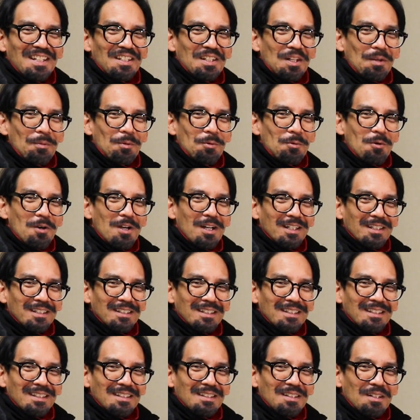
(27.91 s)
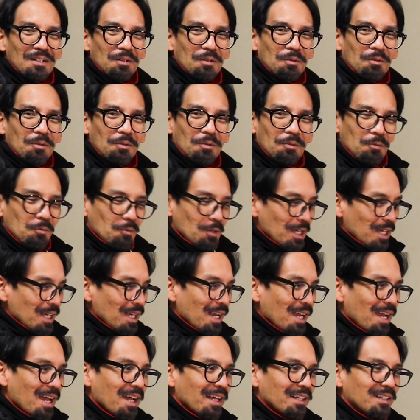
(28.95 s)
Number one, we
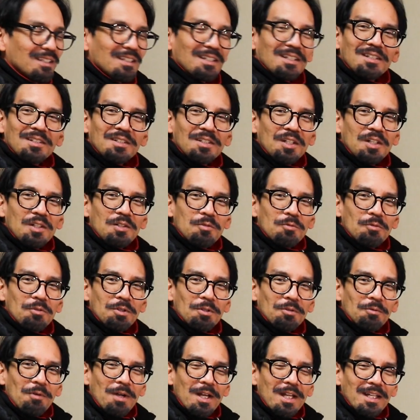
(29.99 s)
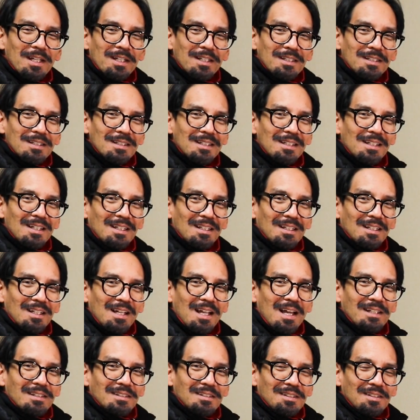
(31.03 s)
had continual rain
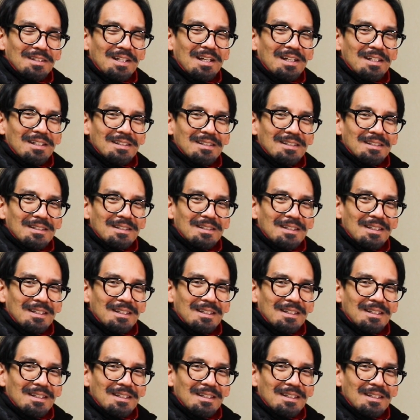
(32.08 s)
last night.